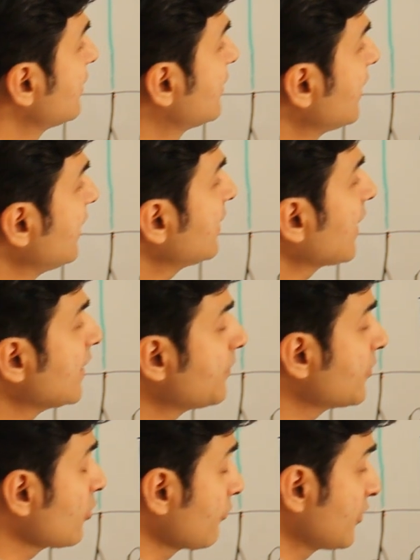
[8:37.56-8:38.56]
3
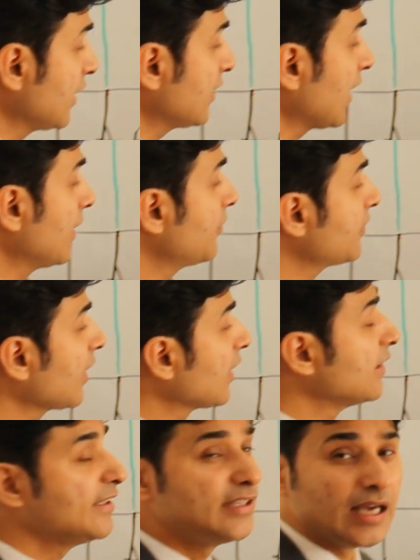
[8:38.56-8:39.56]
types,
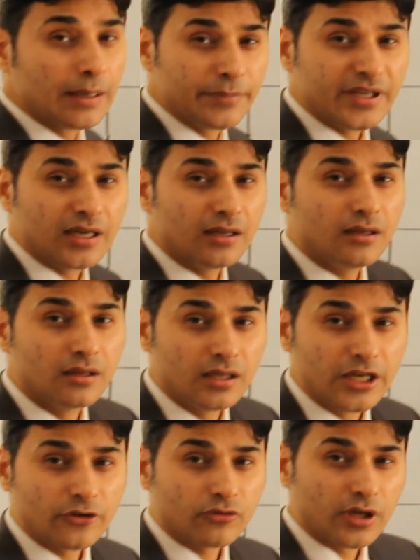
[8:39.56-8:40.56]
Ali, apical,
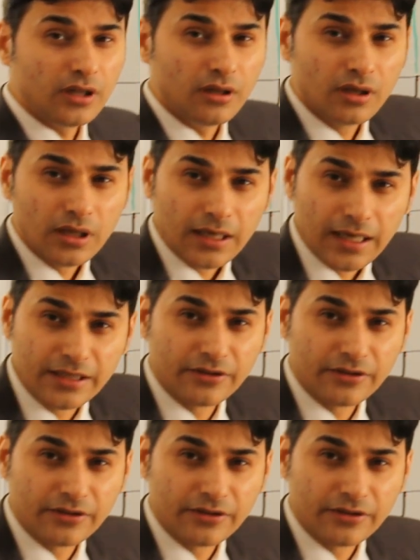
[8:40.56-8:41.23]
lateral and